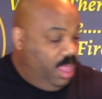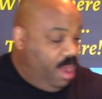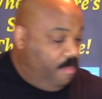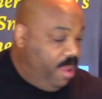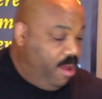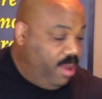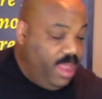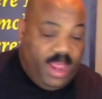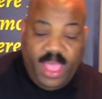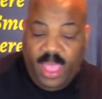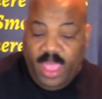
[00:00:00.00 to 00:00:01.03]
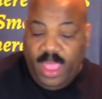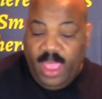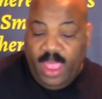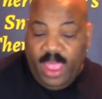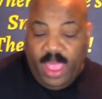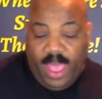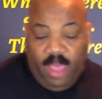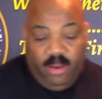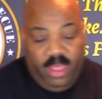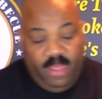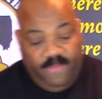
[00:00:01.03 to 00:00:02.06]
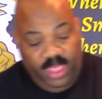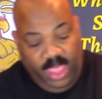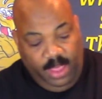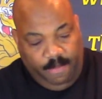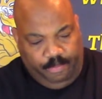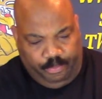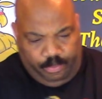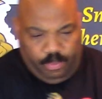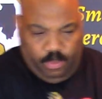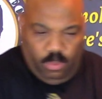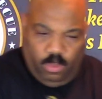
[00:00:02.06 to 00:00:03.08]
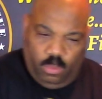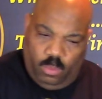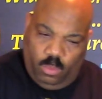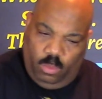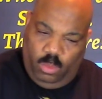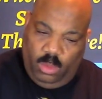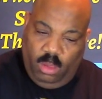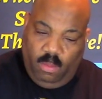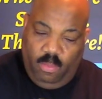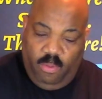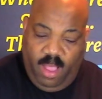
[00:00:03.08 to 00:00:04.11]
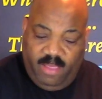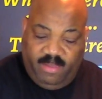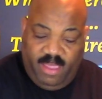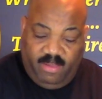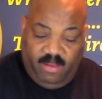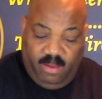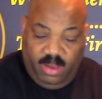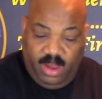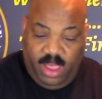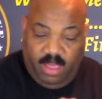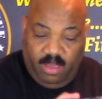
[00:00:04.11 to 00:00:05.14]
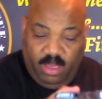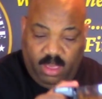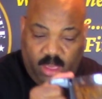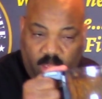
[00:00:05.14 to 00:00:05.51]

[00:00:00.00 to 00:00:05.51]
get our marinade out of the processor. Now,